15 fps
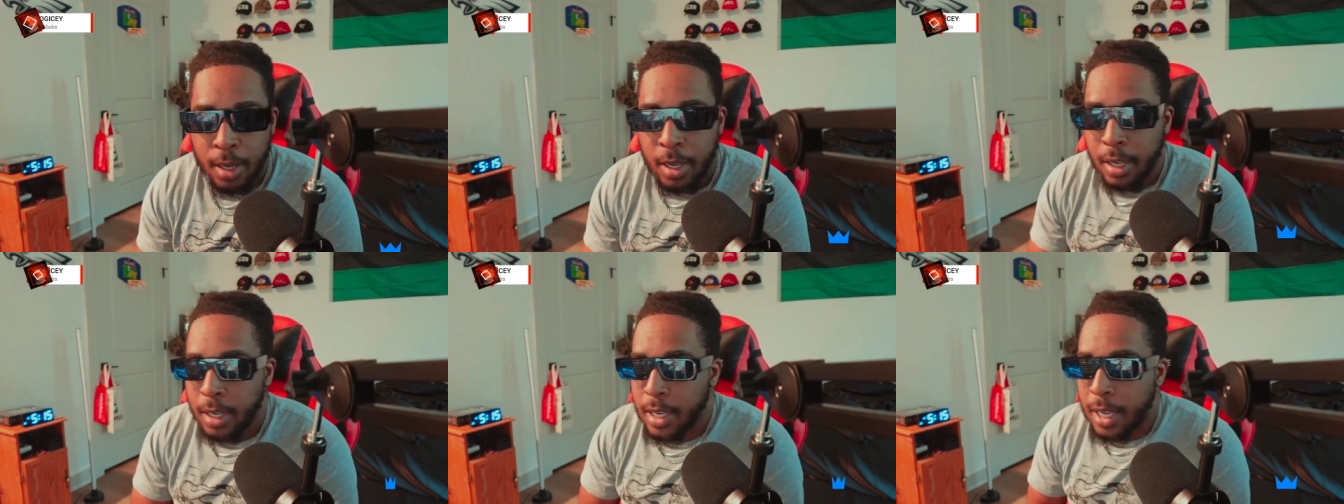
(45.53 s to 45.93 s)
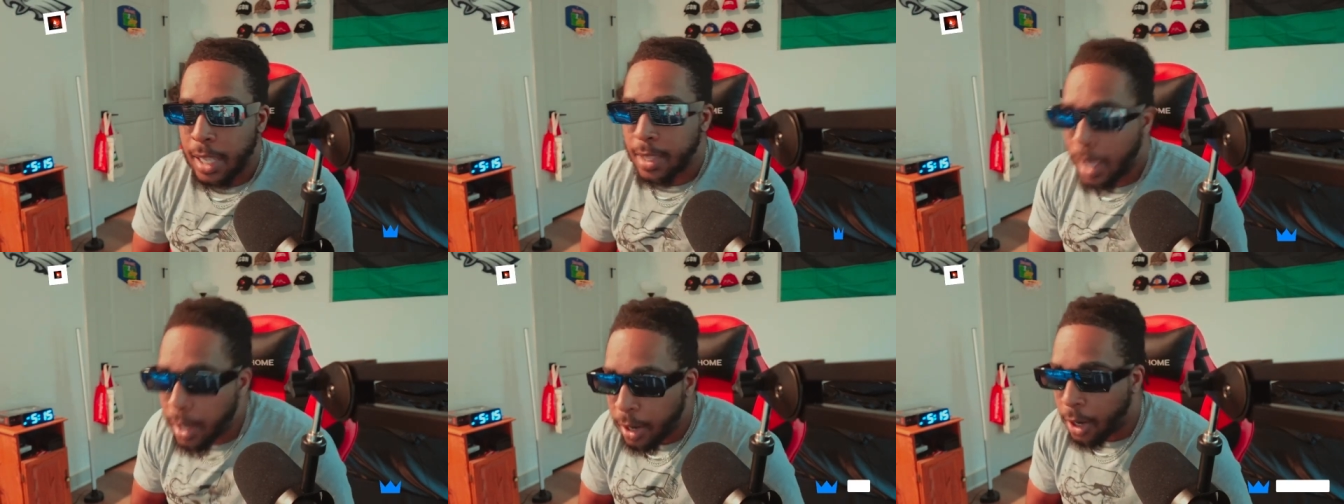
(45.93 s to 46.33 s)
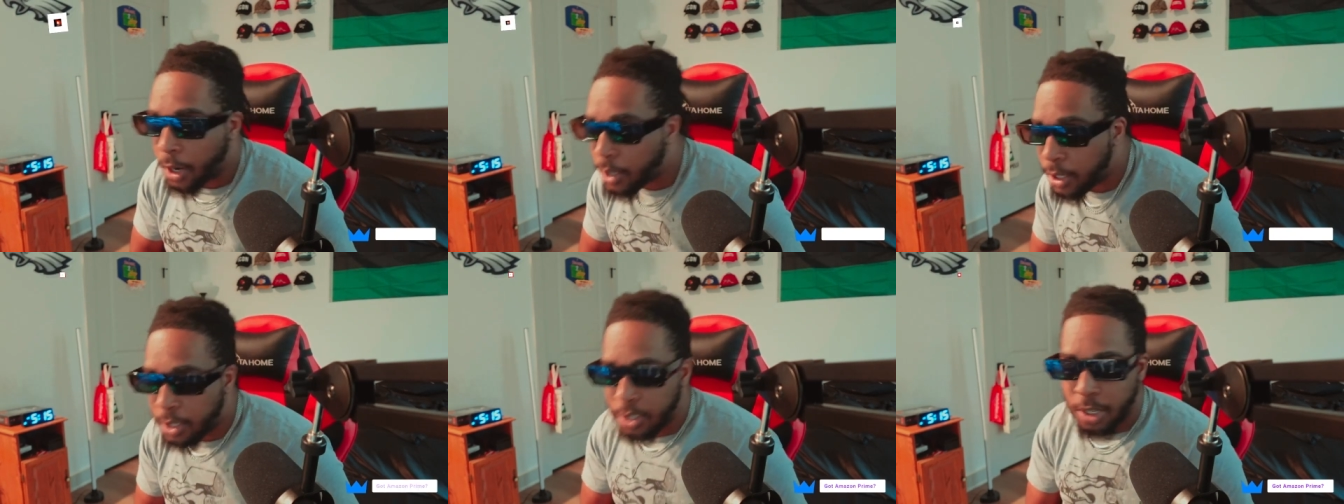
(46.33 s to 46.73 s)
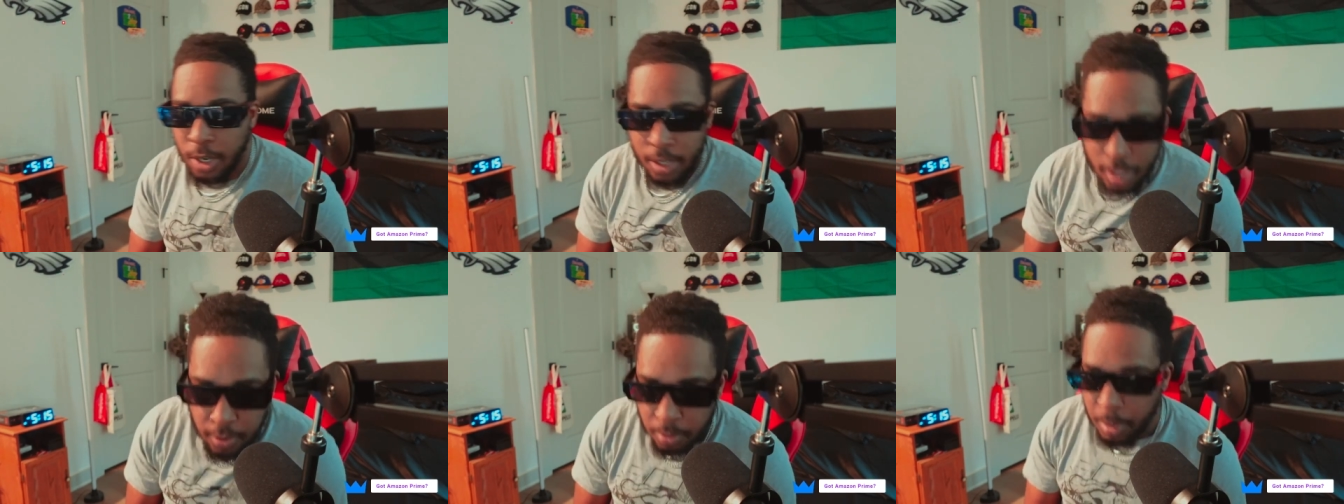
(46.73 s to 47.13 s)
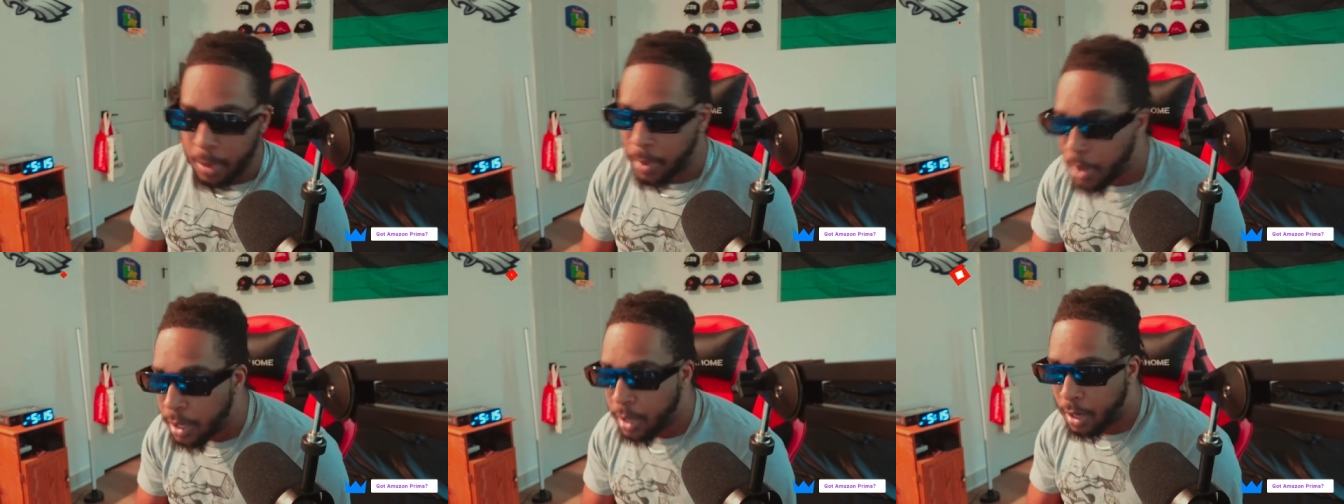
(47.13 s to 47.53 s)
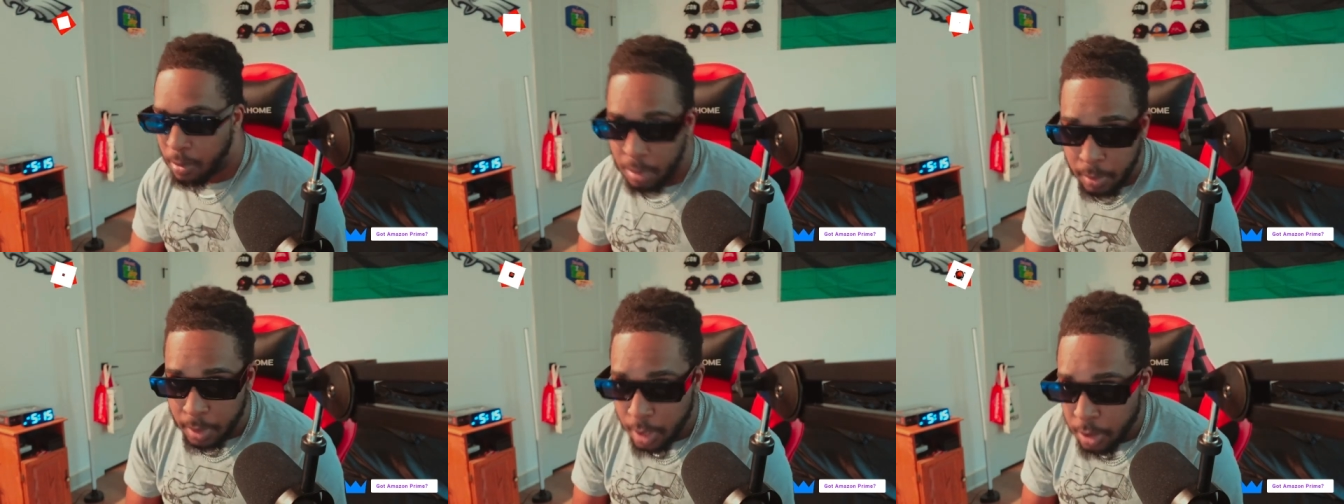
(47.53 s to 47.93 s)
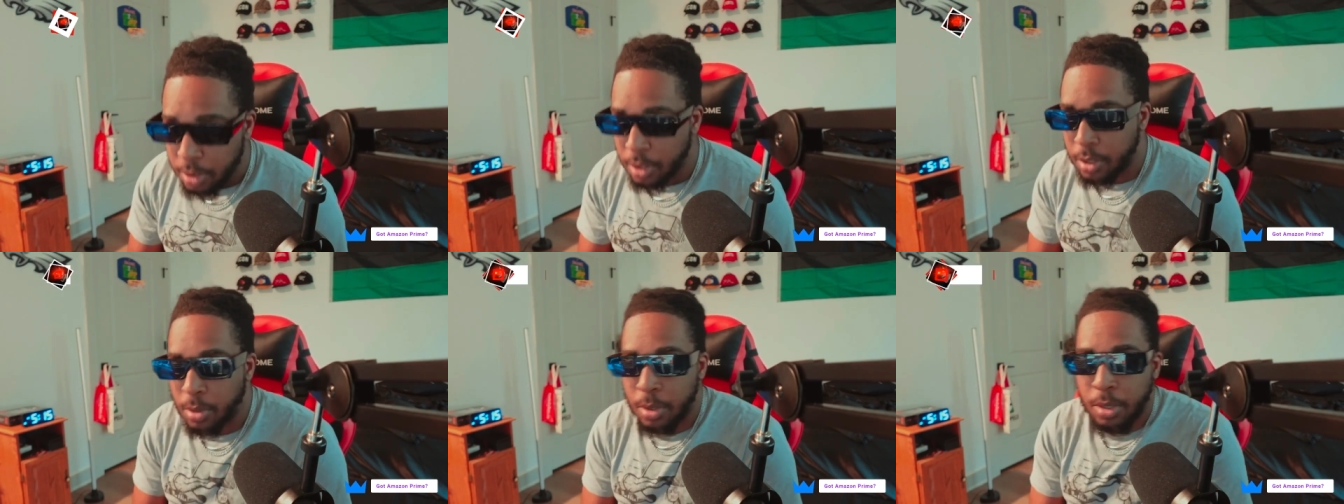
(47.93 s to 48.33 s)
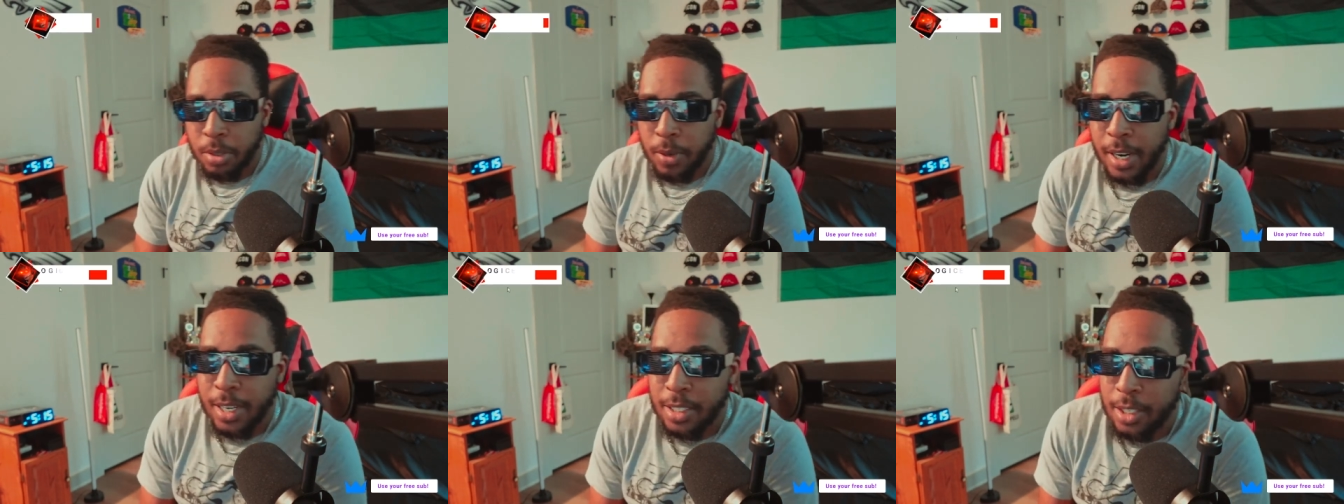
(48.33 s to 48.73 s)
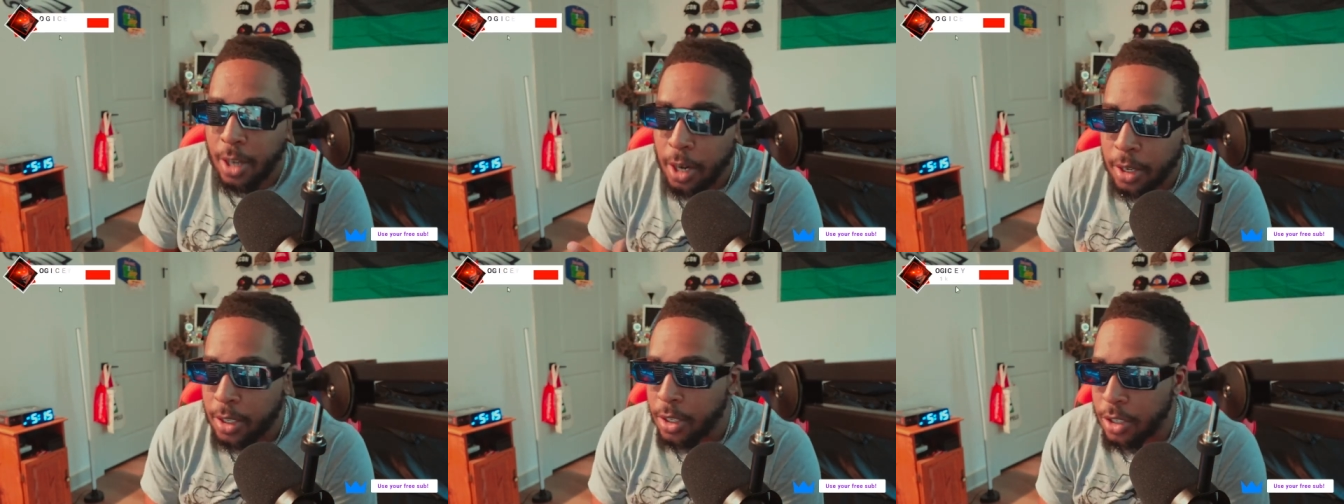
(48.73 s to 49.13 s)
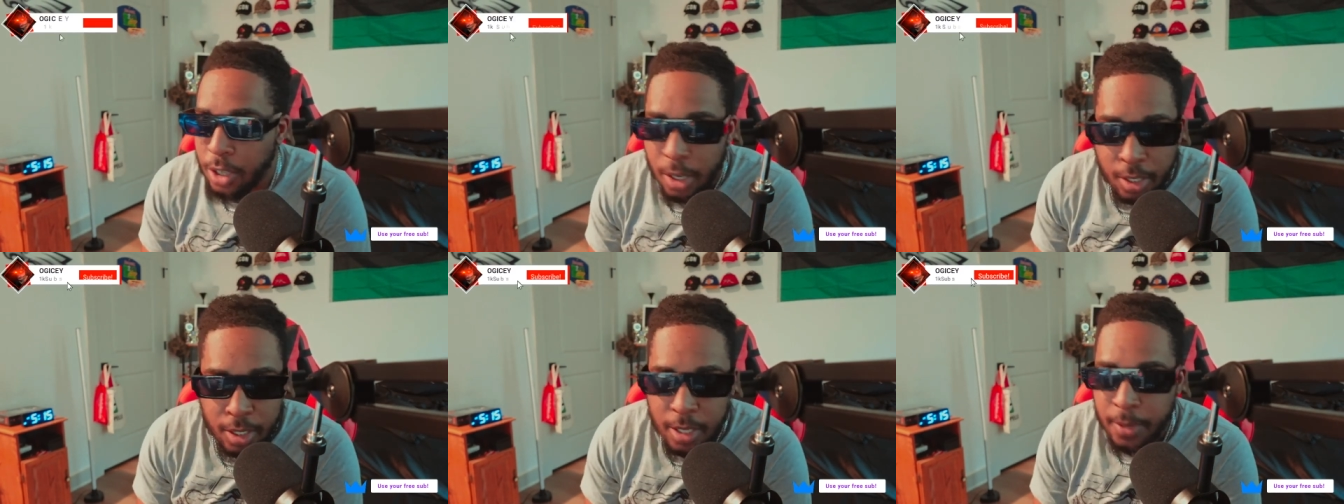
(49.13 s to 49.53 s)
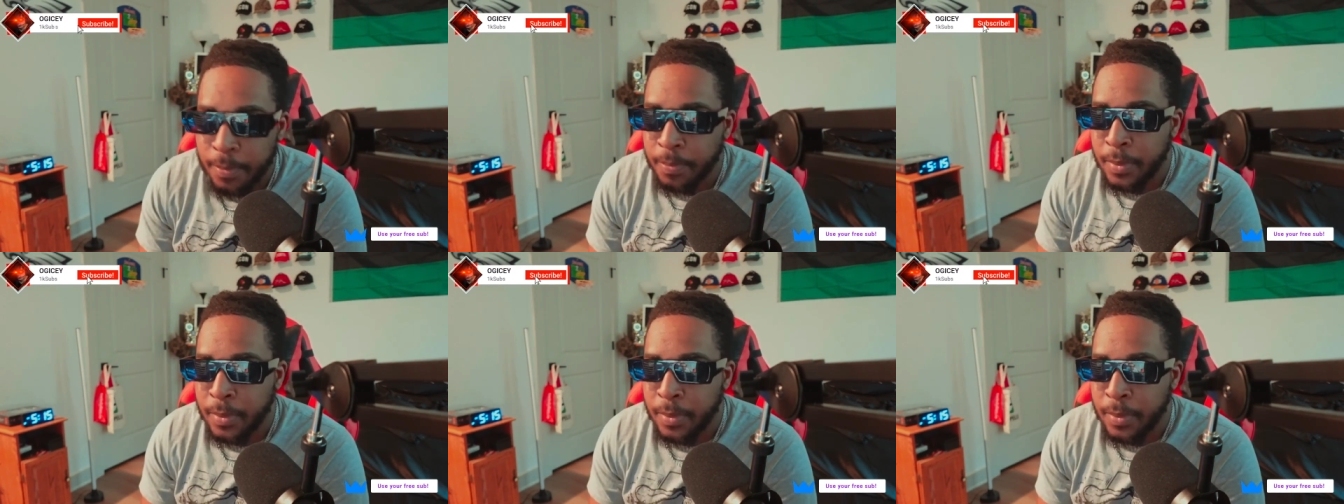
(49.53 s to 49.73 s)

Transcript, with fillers: He had that herky jerky. Remember, remember he used to do the crazy herky jerky.